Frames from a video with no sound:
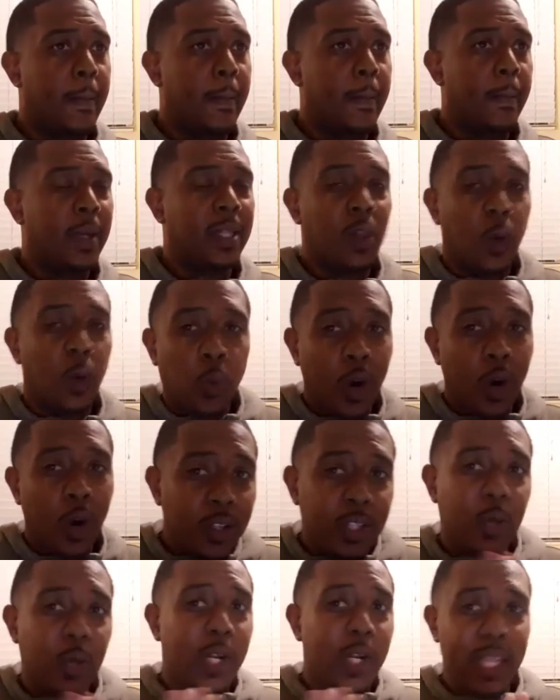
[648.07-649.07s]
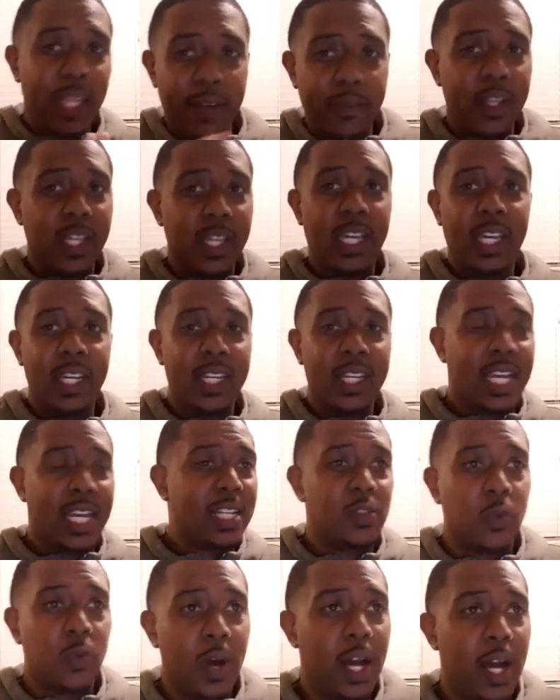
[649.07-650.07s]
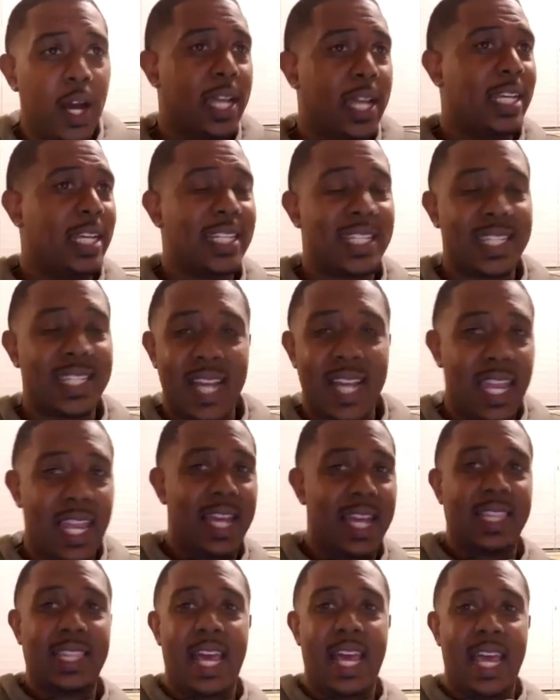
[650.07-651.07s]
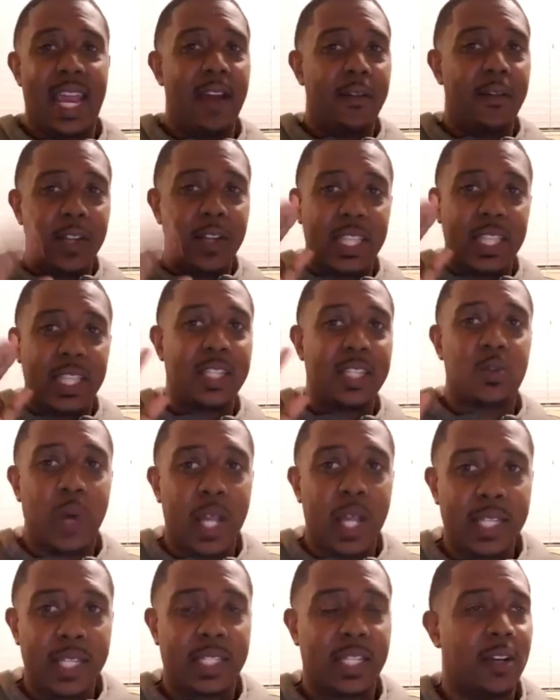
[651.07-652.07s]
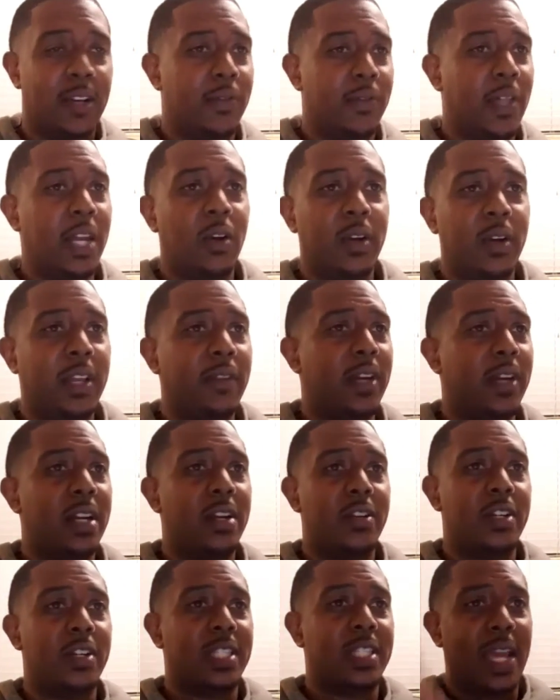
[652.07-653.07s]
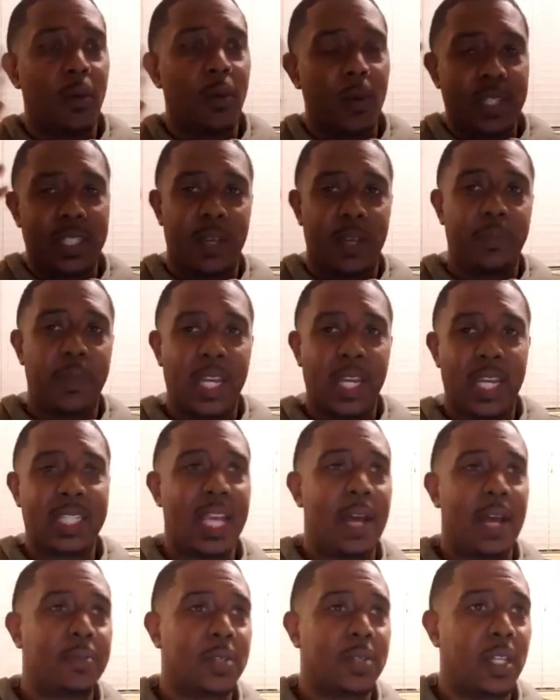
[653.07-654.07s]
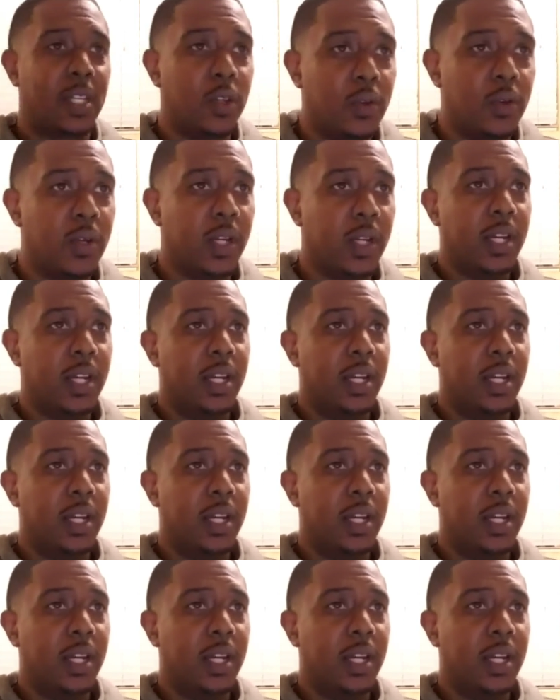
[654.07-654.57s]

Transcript: But the world that we're living in, guess what? It's not like that. Everything's relative. They don't even understand what something is absolute.